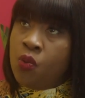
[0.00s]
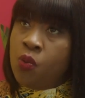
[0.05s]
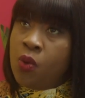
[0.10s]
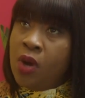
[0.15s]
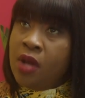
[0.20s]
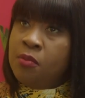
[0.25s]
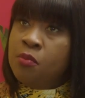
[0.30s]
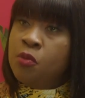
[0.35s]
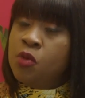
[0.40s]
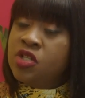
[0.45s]

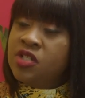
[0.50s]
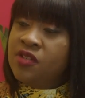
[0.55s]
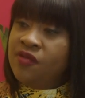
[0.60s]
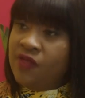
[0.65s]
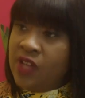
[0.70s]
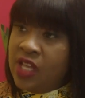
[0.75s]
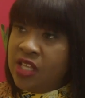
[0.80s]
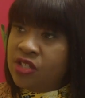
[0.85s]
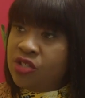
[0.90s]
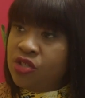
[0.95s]
what
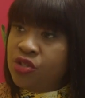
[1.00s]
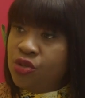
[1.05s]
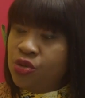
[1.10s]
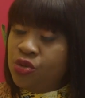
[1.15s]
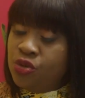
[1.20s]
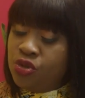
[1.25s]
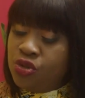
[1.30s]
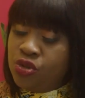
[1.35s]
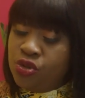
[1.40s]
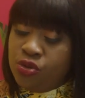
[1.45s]
motivates
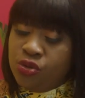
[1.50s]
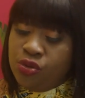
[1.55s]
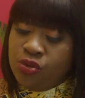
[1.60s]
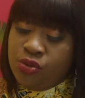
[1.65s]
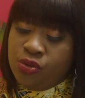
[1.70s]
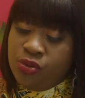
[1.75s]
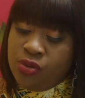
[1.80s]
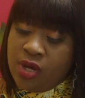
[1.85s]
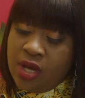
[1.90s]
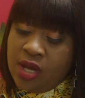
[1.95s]
you
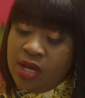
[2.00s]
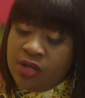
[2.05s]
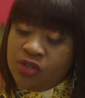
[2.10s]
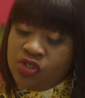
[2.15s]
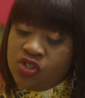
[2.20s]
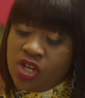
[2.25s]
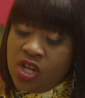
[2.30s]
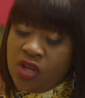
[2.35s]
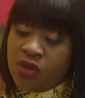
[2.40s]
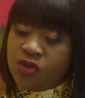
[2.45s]
to
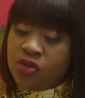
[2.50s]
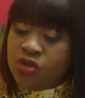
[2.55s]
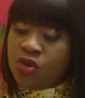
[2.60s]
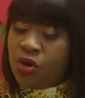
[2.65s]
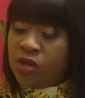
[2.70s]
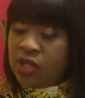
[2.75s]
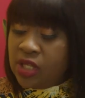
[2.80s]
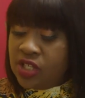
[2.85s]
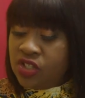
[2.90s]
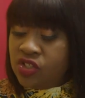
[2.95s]
share your
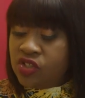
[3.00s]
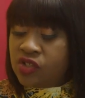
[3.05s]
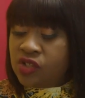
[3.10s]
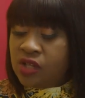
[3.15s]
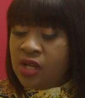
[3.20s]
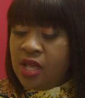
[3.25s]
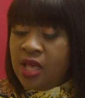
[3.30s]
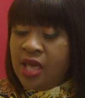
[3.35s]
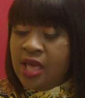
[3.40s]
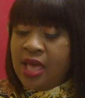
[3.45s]
knowledge
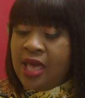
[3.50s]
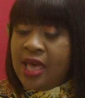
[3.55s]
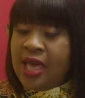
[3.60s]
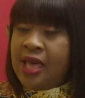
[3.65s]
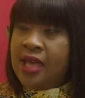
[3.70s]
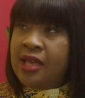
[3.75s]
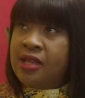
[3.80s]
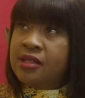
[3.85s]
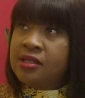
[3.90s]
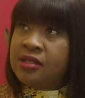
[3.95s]

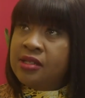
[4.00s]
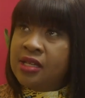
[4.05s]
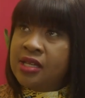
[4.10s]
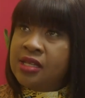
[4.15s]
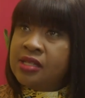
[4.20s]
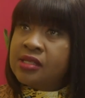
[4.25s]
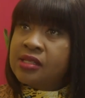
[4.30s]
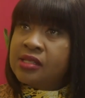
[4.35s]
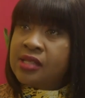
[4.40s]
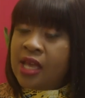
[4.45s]
and
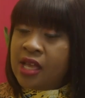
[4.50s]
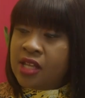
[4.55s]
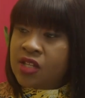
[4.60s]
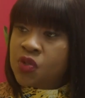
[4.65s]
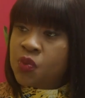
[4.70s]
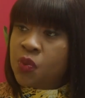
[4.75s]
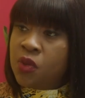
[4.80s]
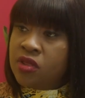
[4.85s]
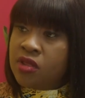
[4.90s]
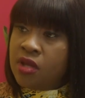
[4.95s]

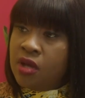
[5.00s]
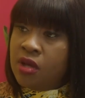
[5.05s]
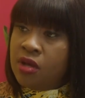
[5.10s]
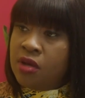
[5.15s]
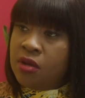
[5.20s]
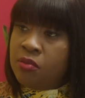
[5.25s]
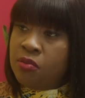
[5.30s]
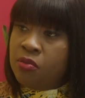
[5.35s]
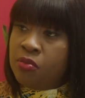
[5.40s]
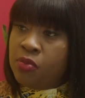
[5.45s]
insights with
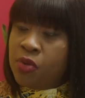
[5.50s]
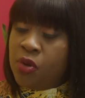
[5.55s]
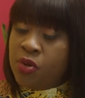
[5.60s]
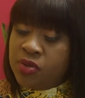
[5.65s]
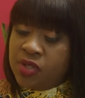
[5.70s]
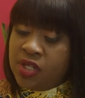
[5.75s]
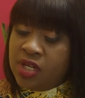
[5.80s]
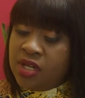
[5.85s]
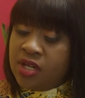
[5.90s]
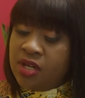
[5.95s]
a
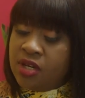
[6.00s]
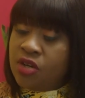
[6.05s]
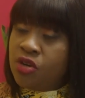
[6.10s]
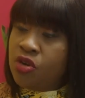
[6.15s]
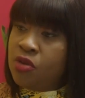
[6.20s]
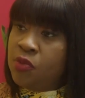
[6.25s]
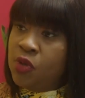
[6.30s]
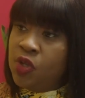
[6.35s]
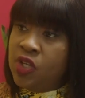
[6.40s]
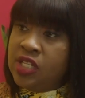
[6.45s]
broader
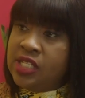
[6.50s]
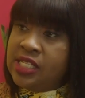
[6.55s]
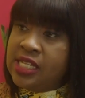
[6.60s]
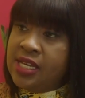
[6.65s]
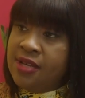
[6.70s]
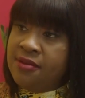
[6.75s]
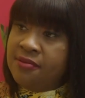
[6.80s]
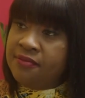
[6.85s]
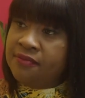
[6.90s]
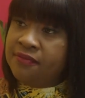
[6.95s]
community?